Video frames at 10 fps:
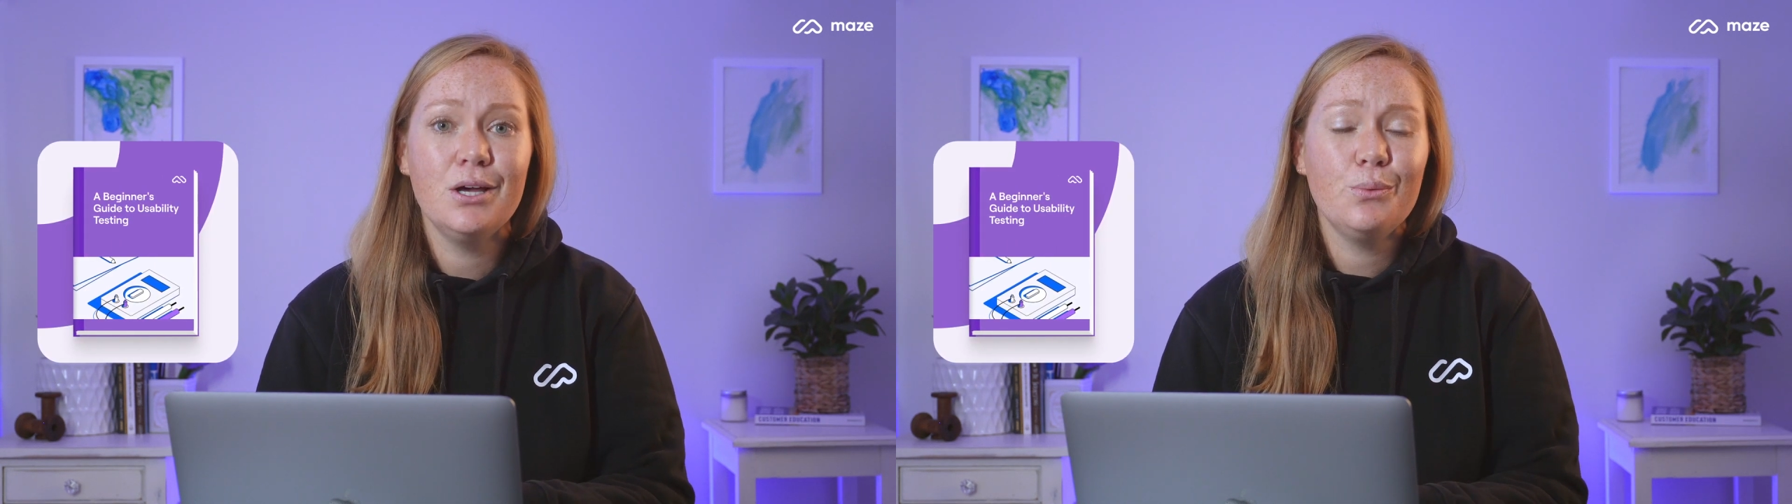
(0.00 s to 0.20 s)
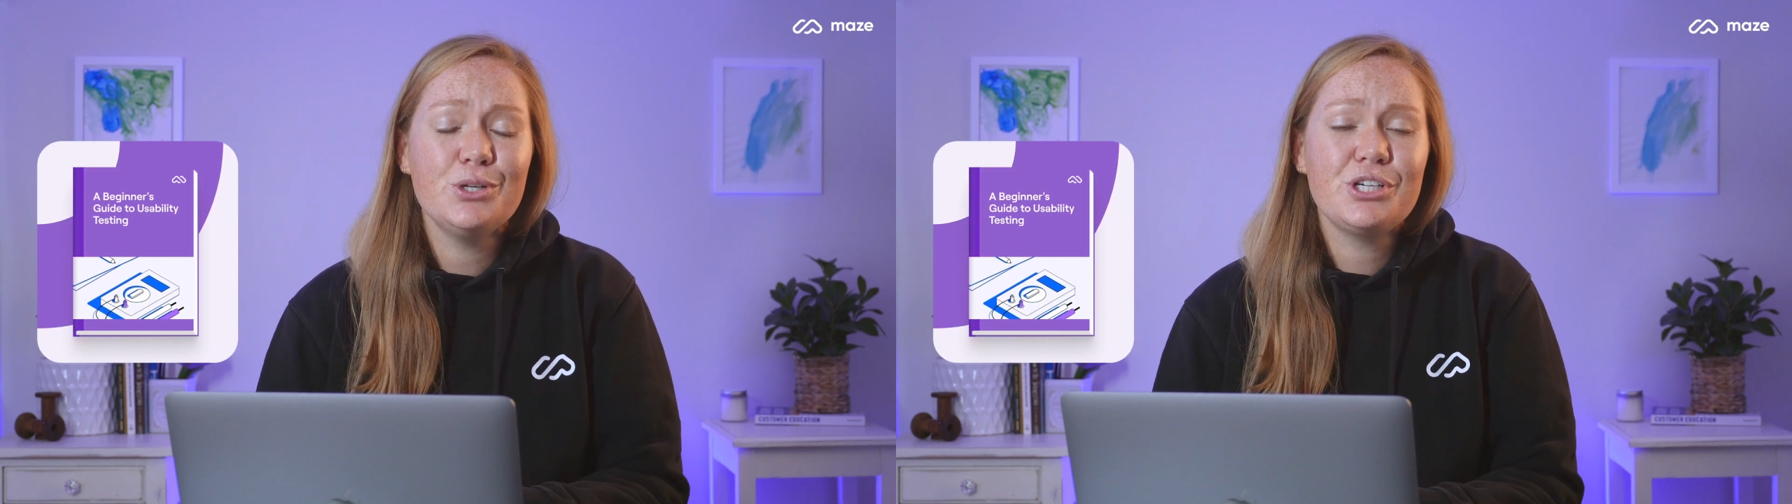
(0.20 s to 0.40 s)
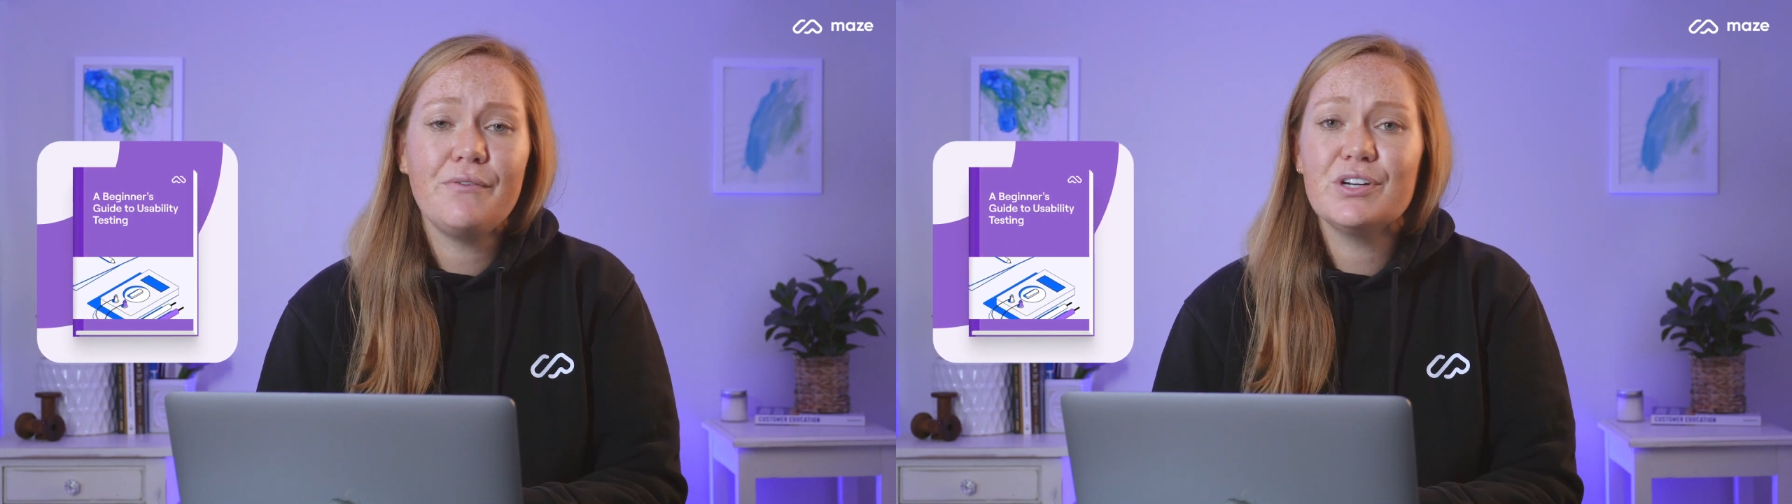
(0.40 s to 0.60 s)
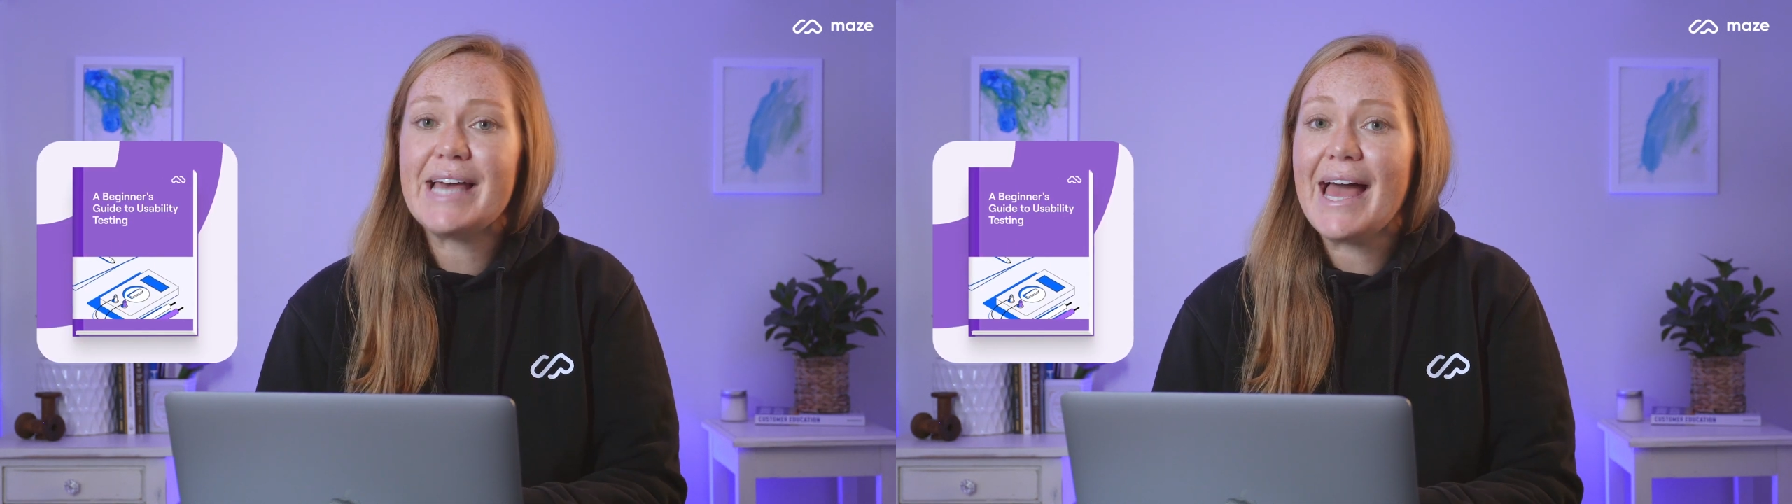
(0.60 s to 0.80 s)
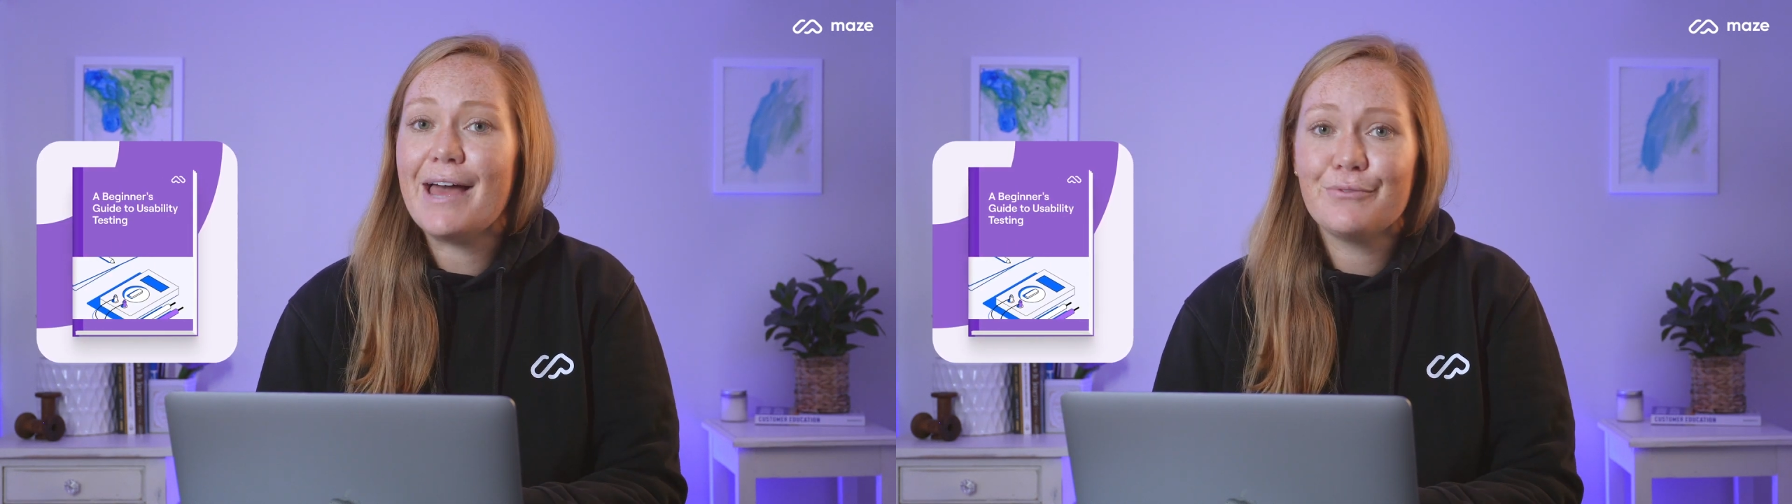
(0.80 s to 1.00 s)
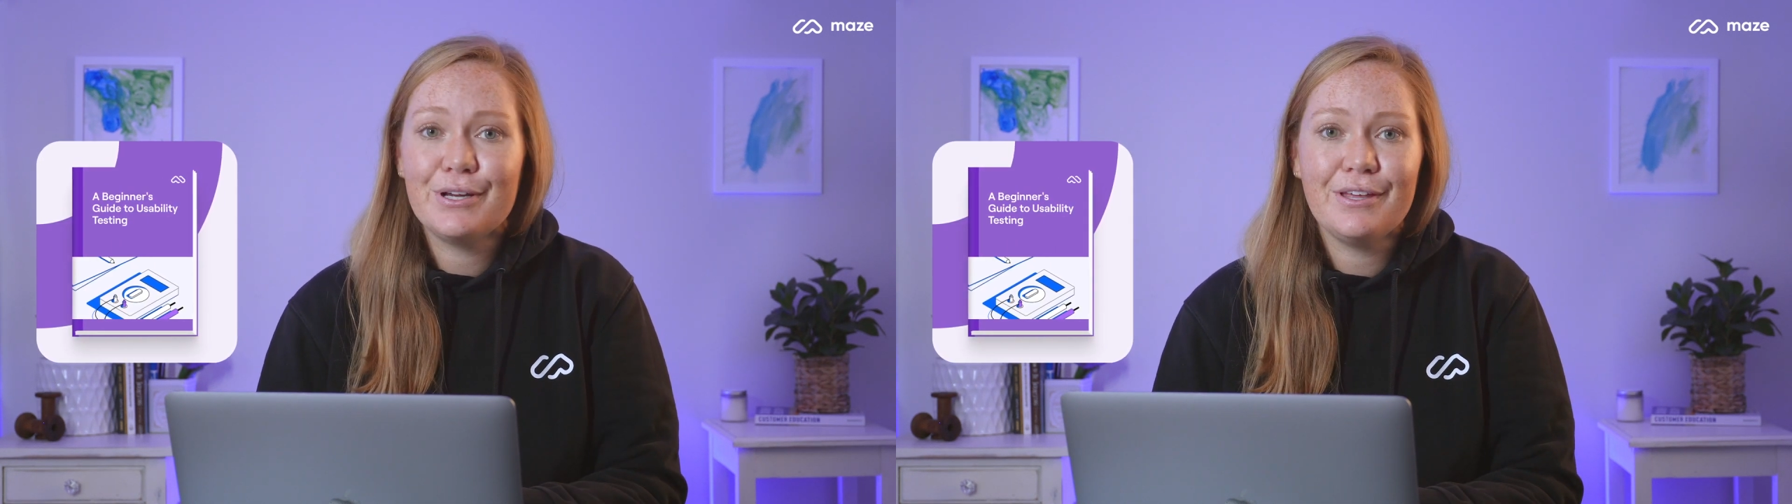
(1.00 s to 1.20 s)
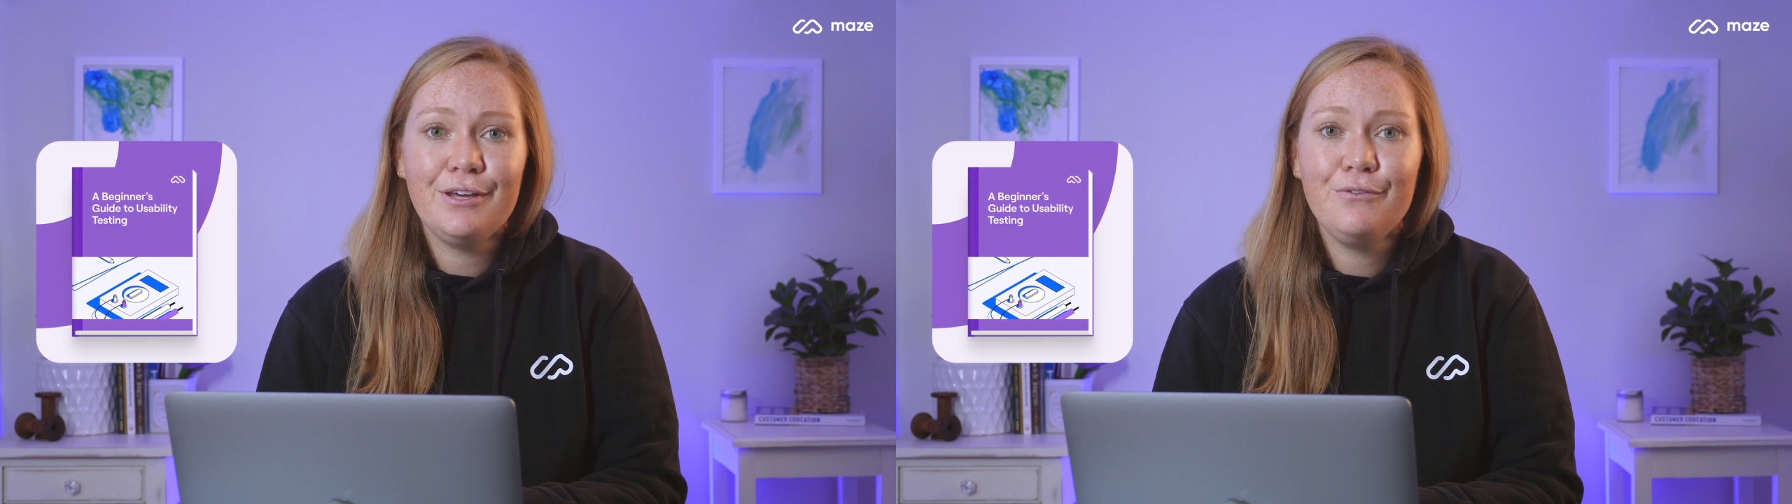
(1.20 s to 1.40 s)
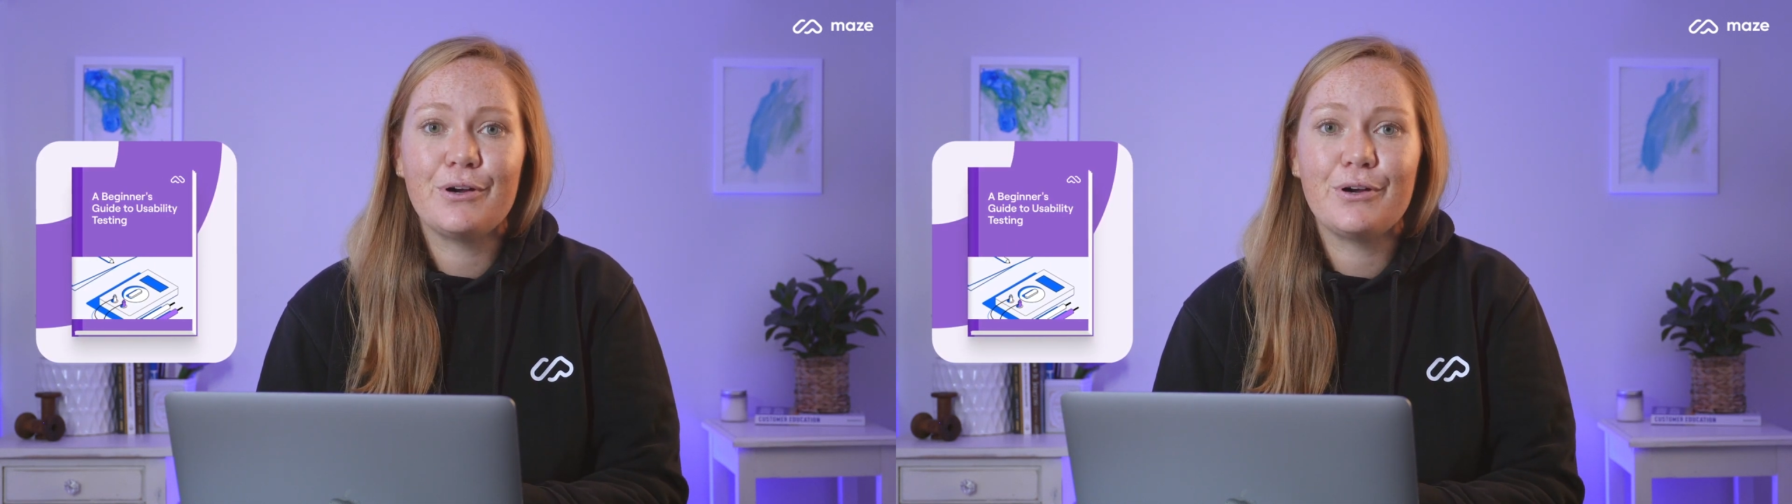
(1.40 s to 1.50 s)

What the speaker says: which covers everything